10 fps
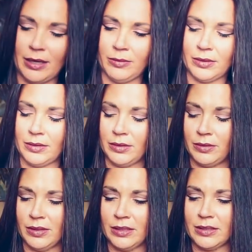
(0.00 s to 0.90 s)
that with
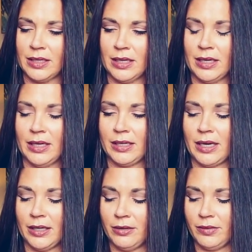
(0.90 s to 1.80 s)
you. And it, it
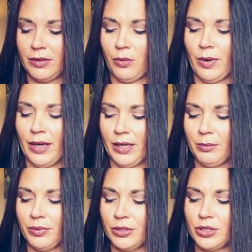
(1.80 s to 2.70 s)
kind of, in a
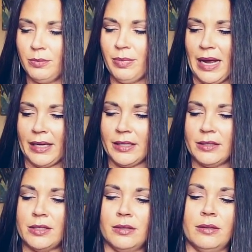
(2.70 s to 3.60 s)
way, puts you back
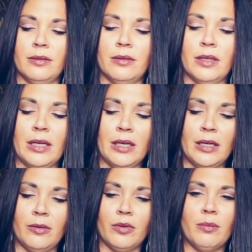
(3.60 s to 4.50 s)
into
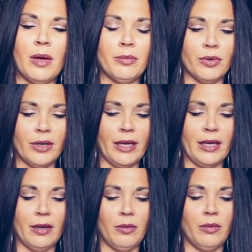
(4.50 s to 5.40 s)

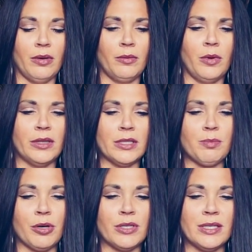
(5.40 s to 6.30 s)
remembering what this
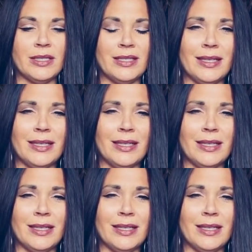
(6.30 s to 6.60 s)
person